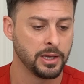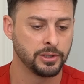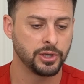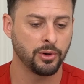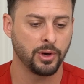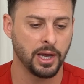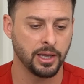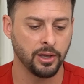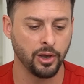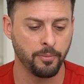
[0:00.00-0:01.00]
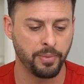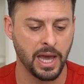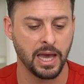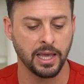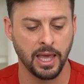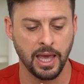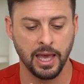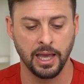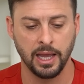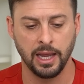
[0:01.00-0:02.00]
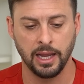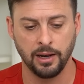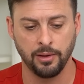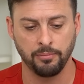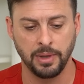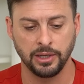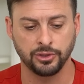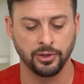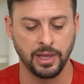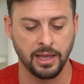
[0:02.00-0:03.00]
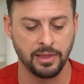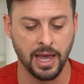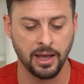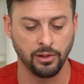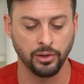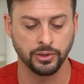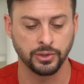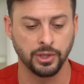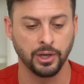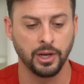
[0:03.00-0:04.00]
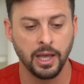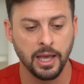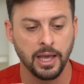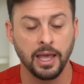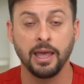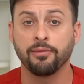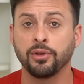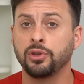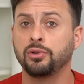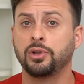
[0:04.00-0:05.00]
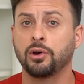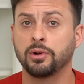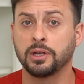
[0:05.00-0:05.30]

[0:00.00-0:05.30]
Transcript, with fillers: So I can go back and make sure that that looks good. If you don't